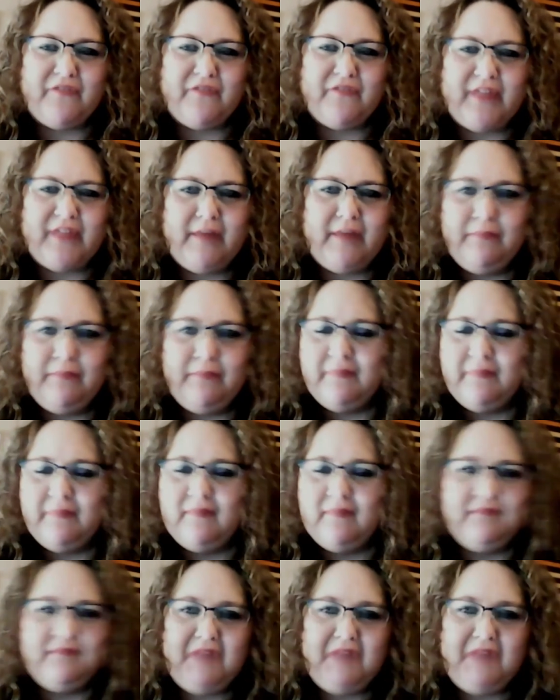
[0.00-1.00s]
for them.
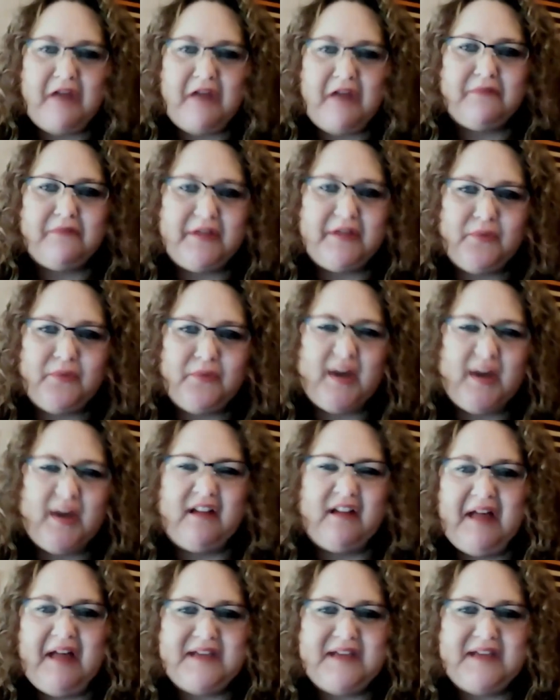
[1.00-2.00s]
No, not the working
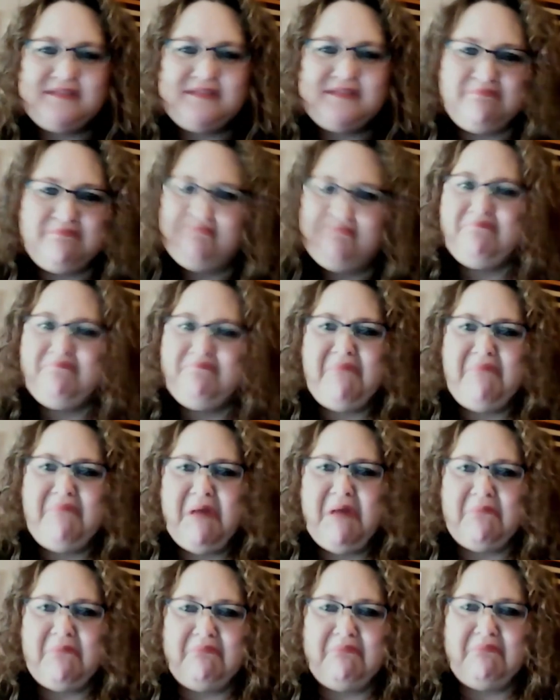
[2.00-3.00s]
class.
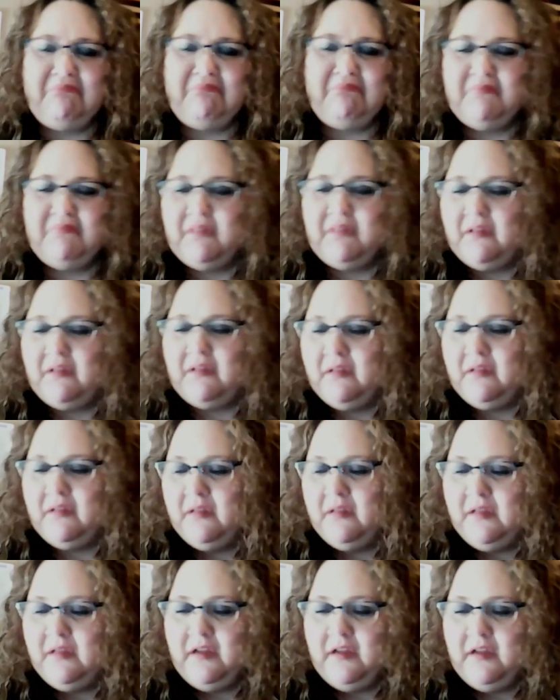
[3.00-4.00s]
Yeah.
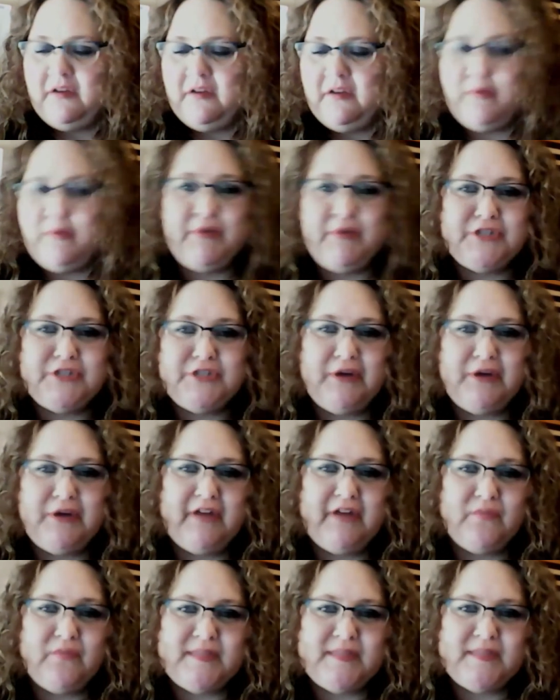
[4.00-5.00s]
No, we want you on
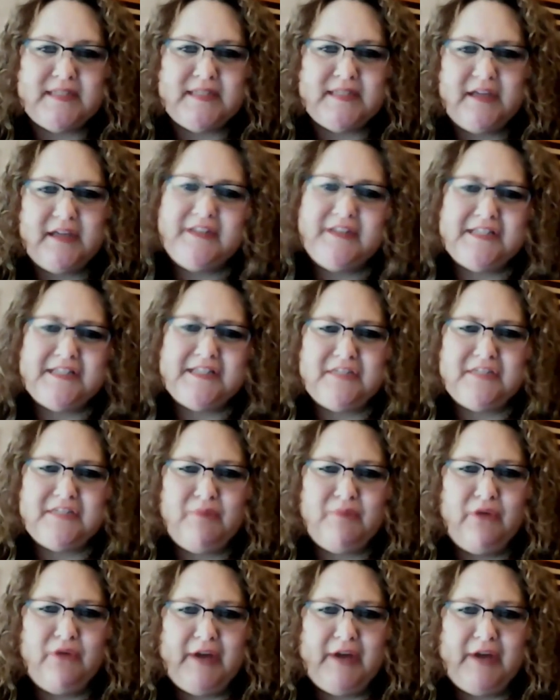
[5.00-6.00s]
government assistance
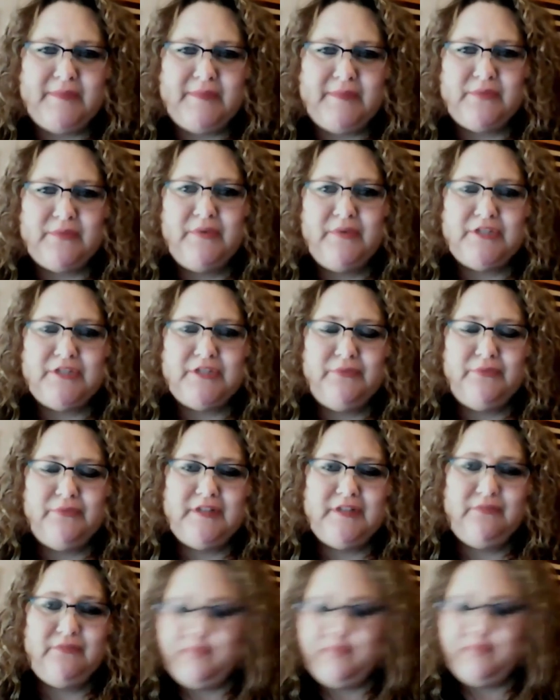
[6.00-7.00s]
programs. So we want you
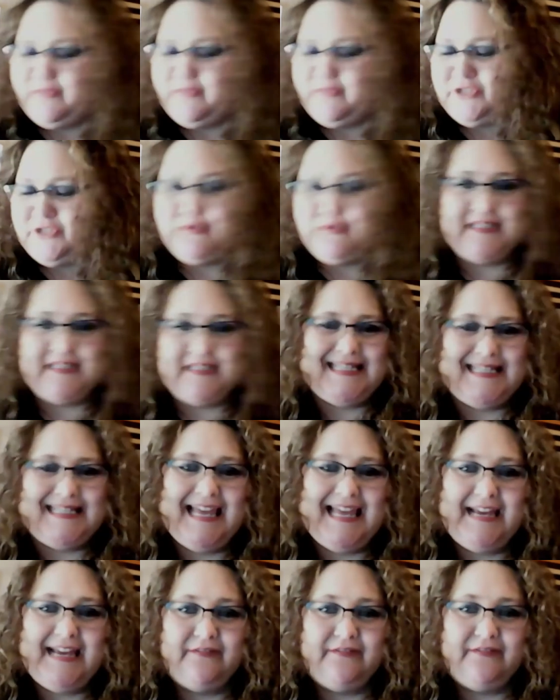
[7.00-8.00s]

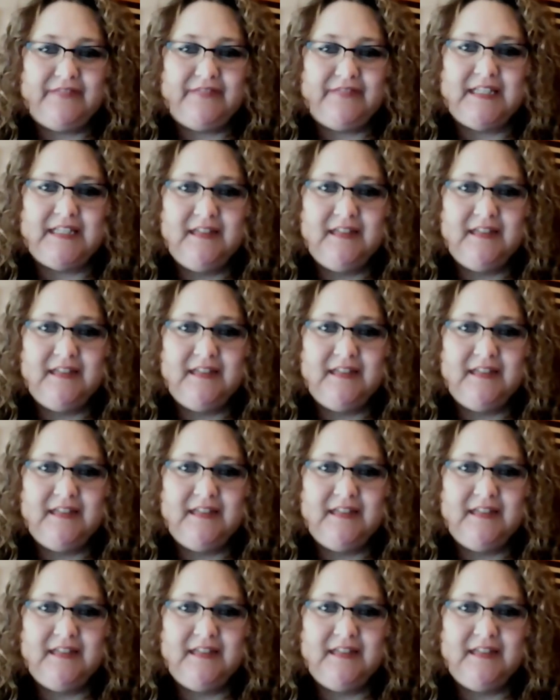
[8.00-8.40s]
enslaved